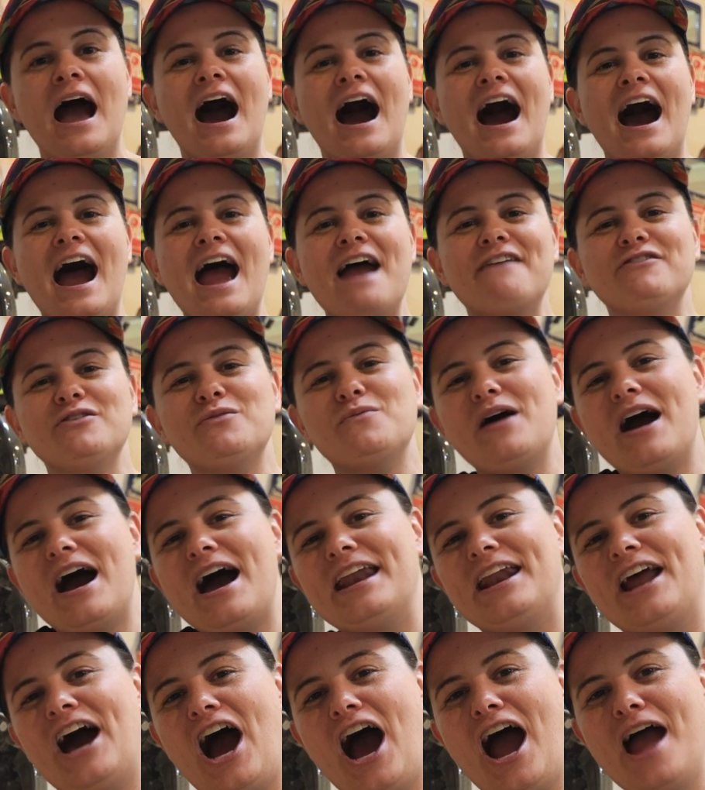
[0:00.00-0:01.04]
Hi
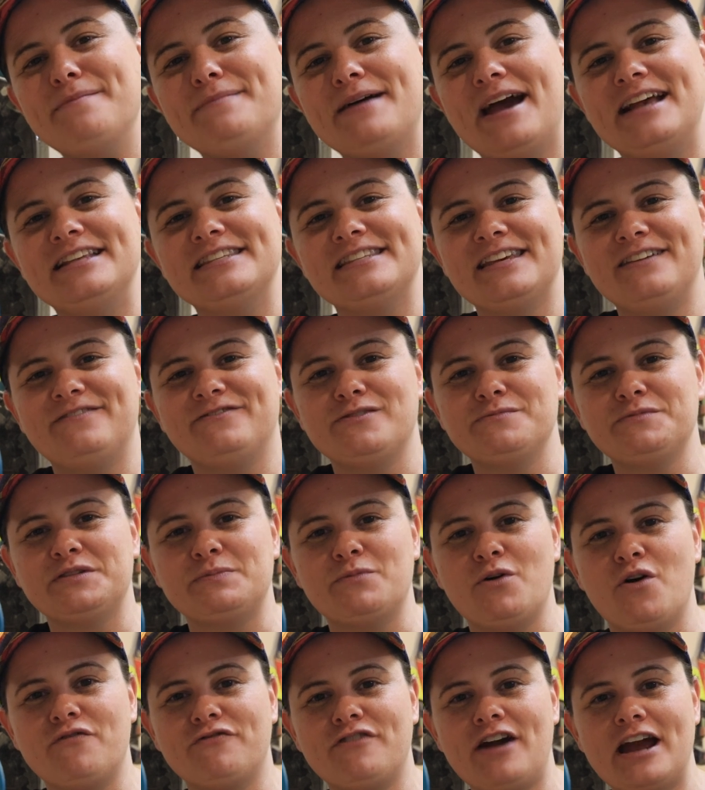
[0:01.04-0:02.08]
everyone, I'm Ainsley from
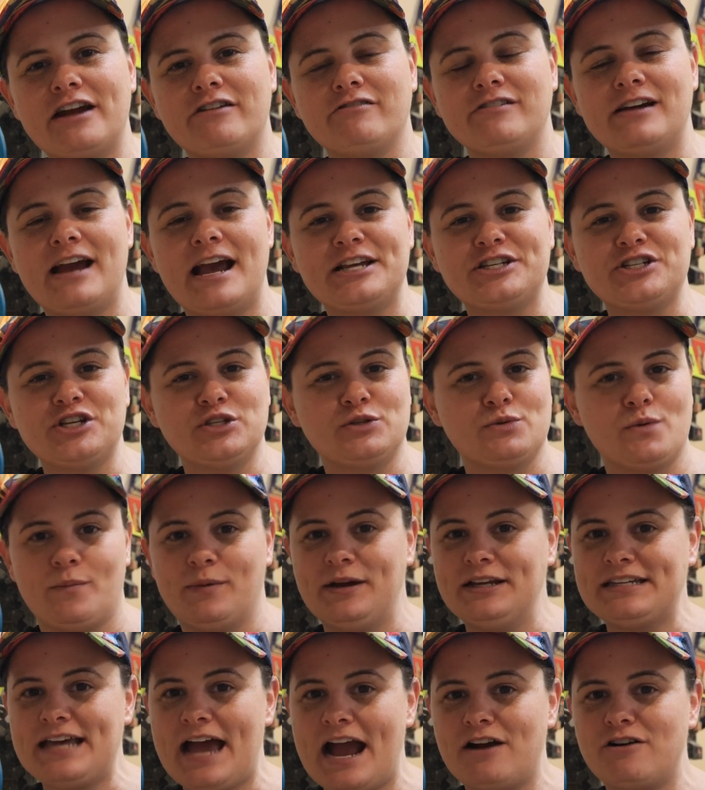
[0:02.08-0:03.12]
Small Fry Creations, where
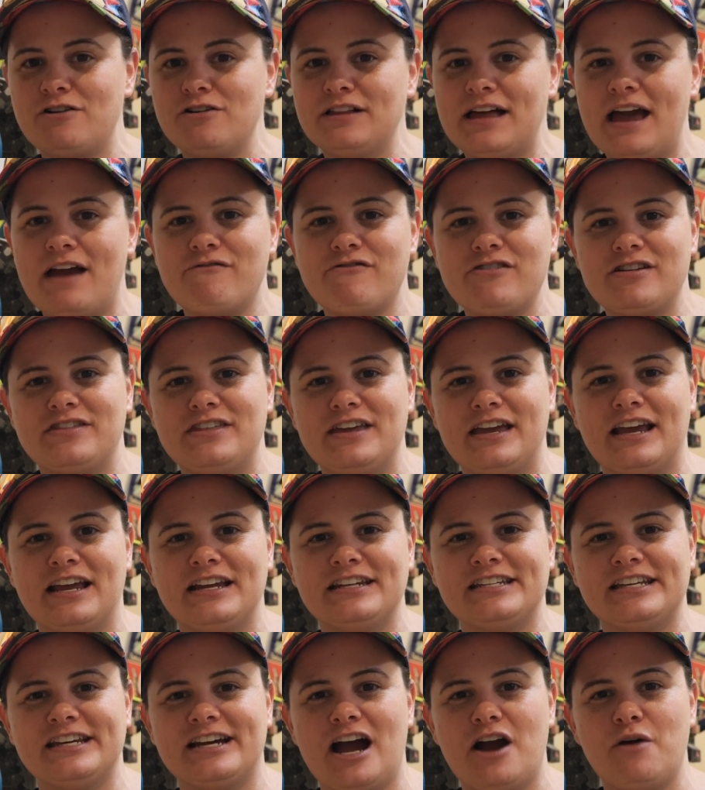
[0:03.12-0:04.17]
we tackle everything
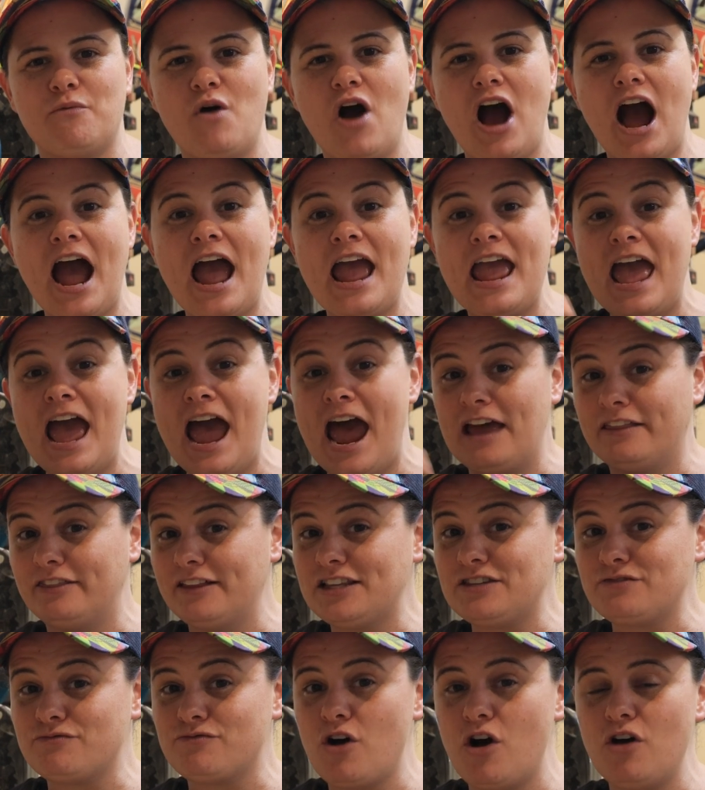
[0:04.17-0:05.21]
DIY, and
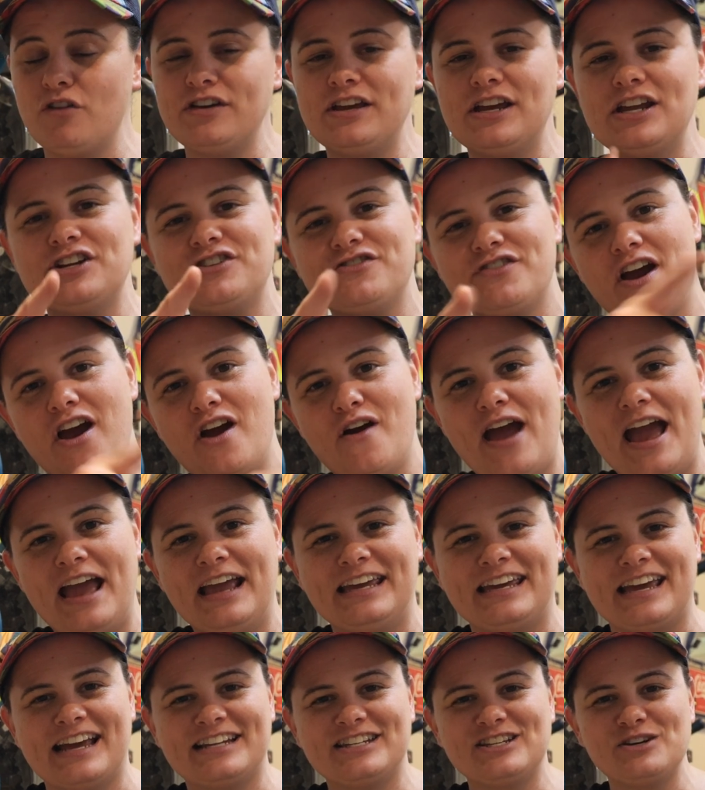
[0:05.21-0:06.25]
let's roll the intro
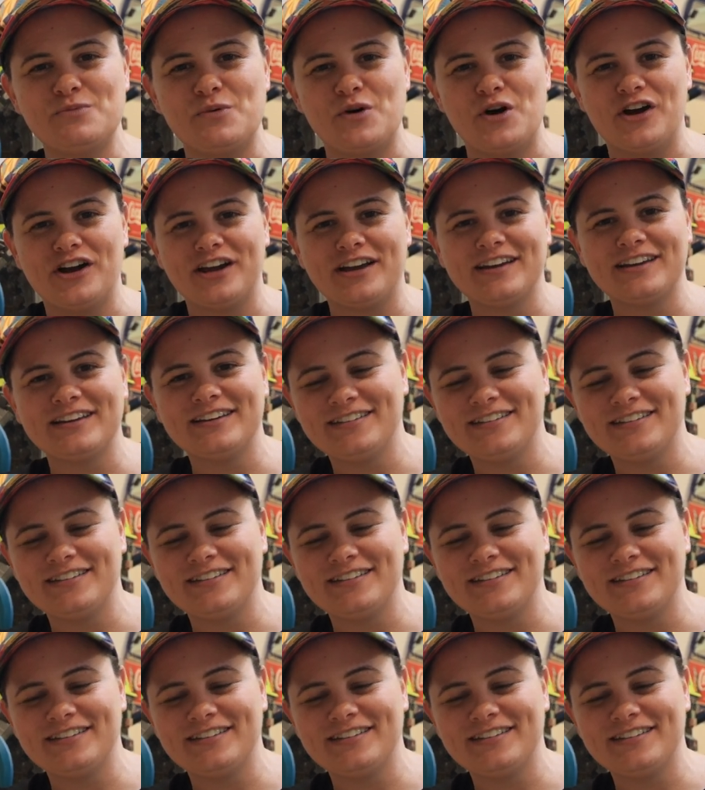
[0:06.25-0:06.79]
and get to work.